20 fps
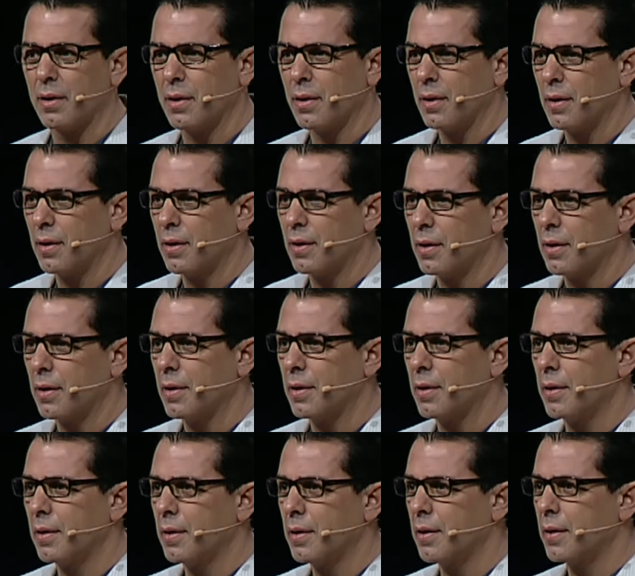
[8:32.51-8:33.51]

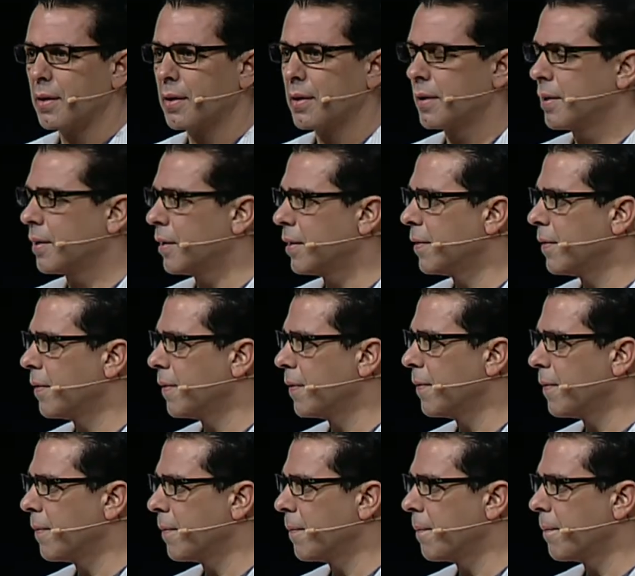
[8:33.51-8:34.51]

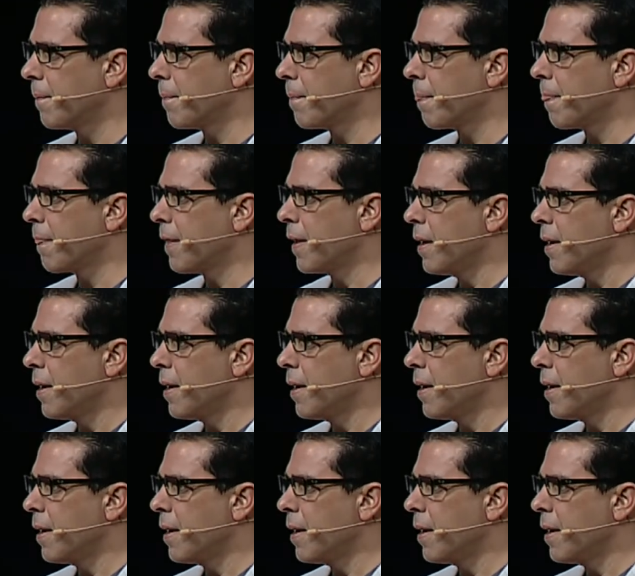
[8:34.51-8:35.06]
Nobody speaks.